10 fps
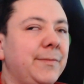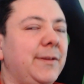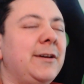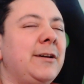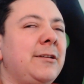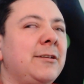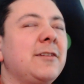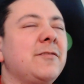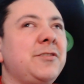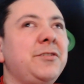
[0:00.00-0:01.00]
and
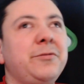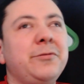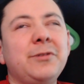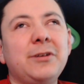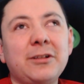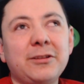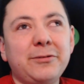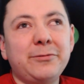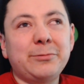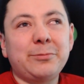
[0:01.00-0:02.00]
gives you a
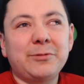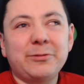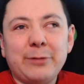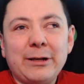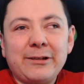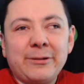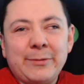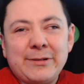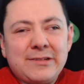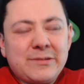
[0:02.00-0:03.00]
clue to what your
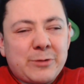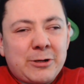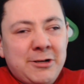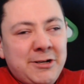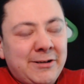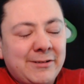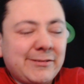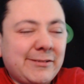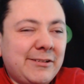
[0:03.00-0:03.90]
business partners